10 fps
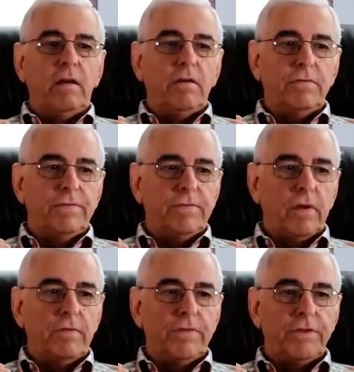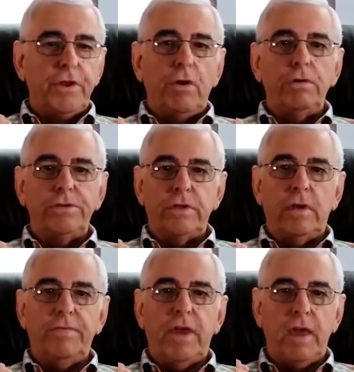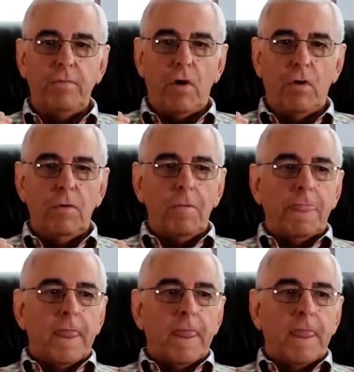of the dose of chemo.